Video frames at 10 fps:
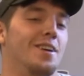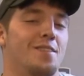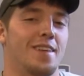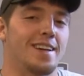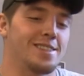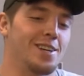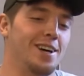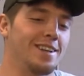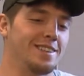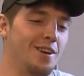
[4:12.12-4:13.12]
that's
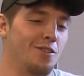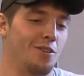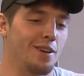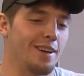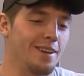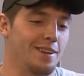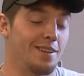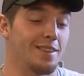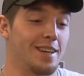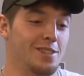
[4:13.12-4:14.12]
uh, definitely
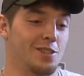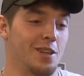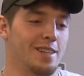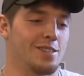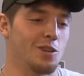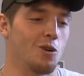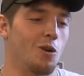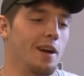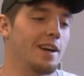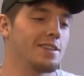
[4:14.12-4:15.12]
that's that's the
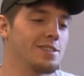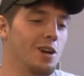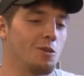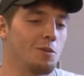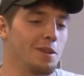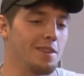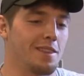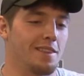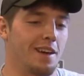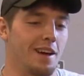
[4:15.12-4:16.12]
goal. I got to start
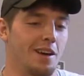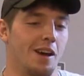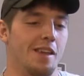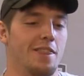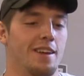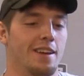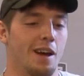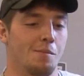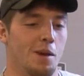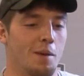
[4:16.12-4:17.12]
with that. I think
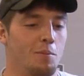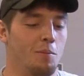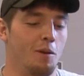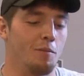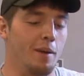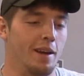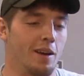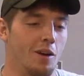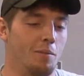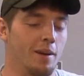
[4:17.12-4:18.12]
I'm capable of being
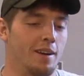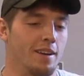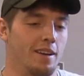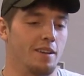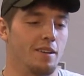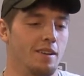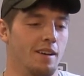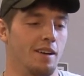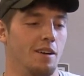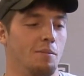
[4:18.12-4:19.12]
all American,
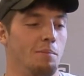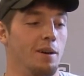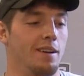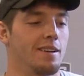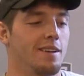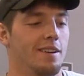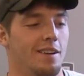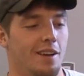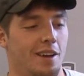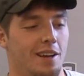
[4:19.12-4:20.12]
um, but
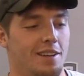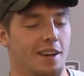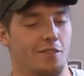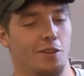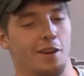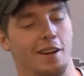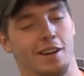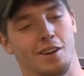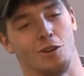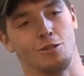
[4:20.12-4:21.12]
it definitely
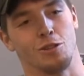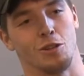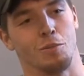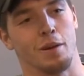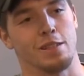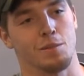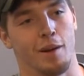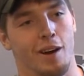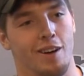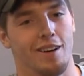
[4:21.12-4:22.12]
holds a little place in
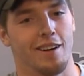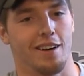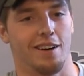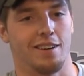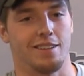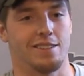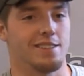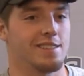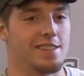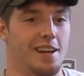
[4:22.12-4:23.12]
my heart. Uh, in
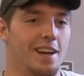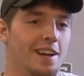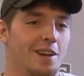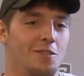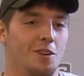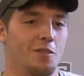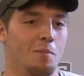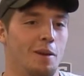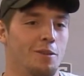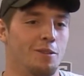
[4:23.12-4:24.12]
state, I never even
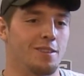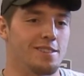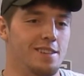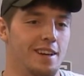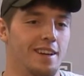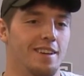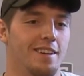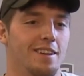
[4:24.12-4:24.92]
medaled in state,